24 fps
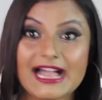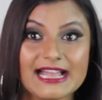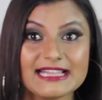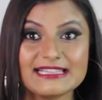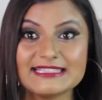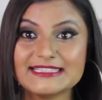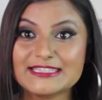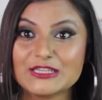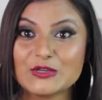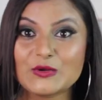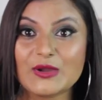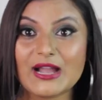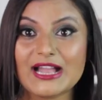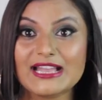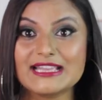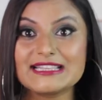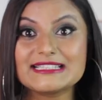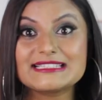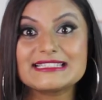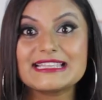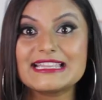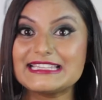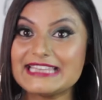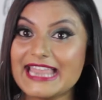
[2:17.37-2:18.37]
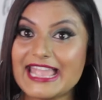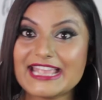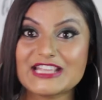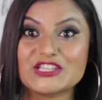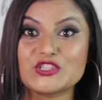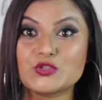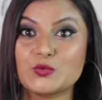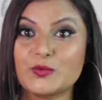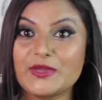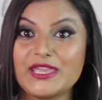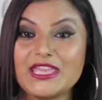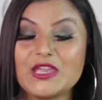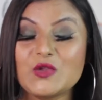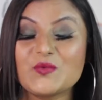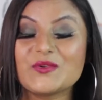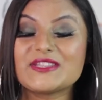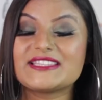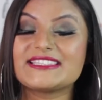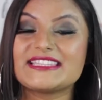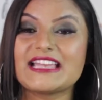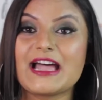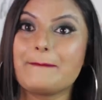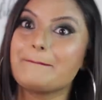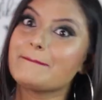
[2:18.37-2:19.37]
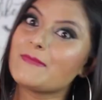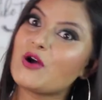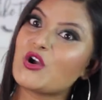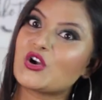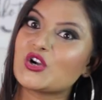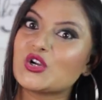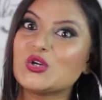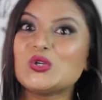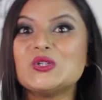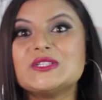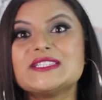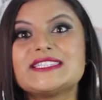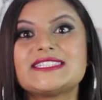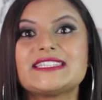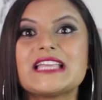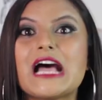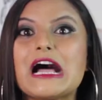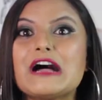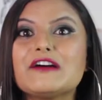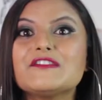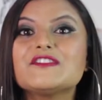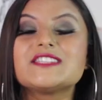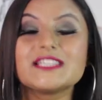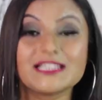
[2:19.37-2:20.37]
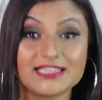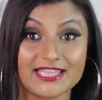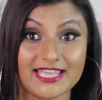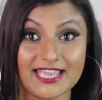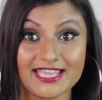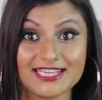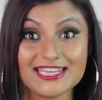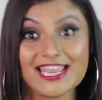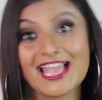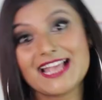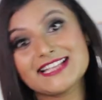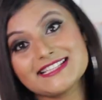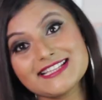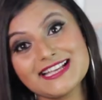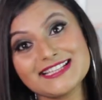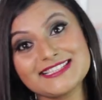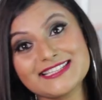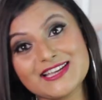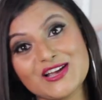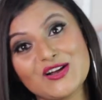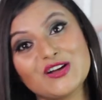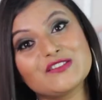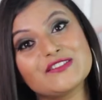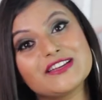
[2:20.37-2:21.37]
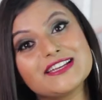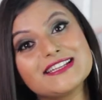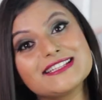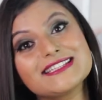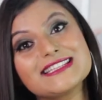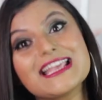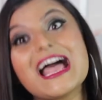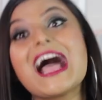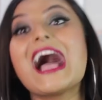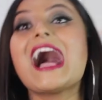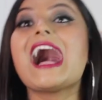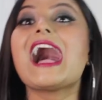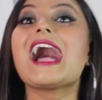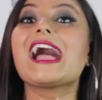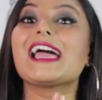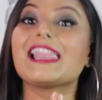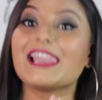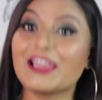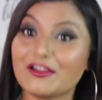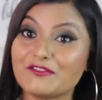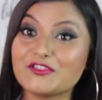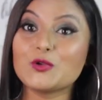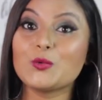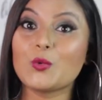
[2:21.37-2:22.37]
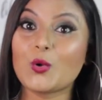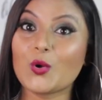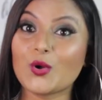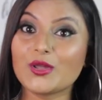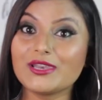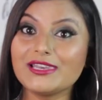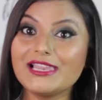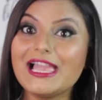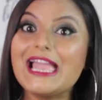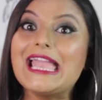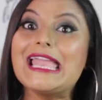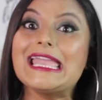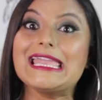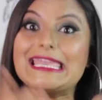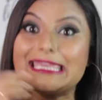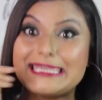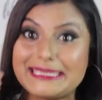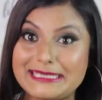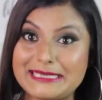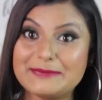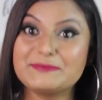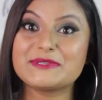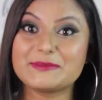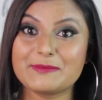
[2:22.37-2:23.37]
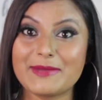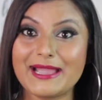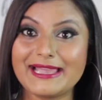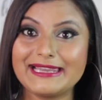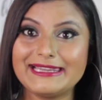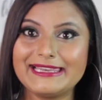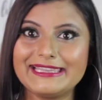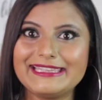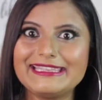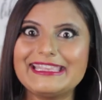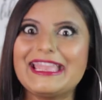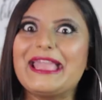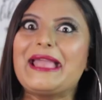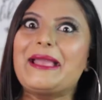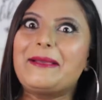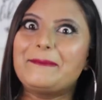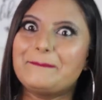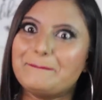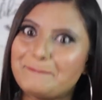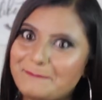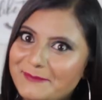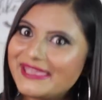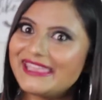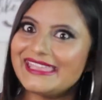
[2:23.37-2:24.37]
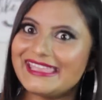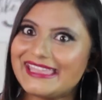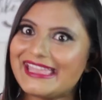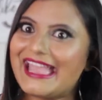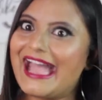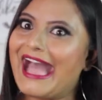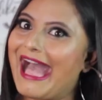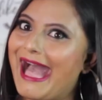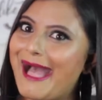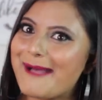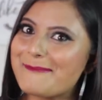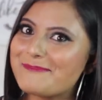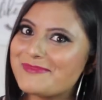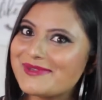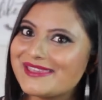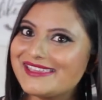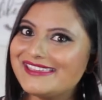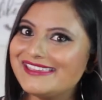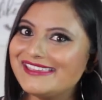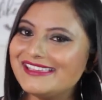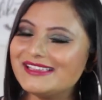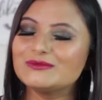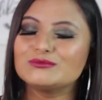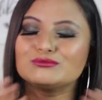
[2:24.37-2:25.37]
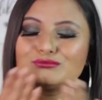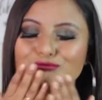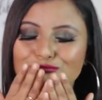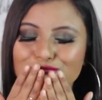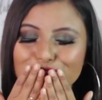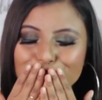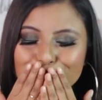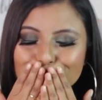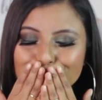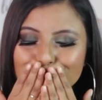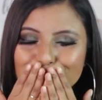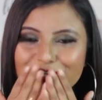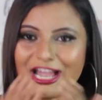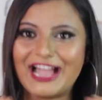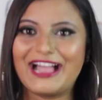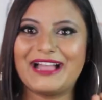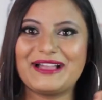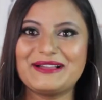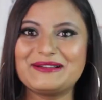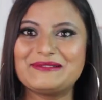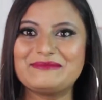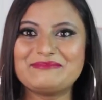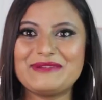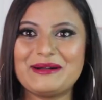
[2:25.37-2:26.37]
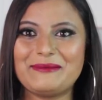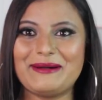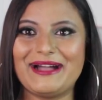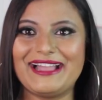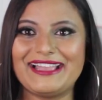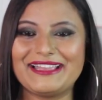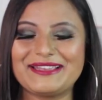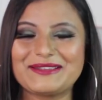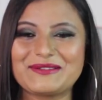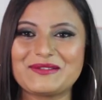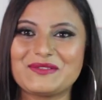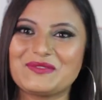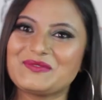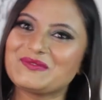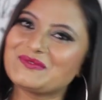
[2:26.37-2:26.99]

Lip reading: I'll see you guys next week with some more cool stuff. Till then, as I say always, I love you all. Keep smiling. Be happy. Bye-bye.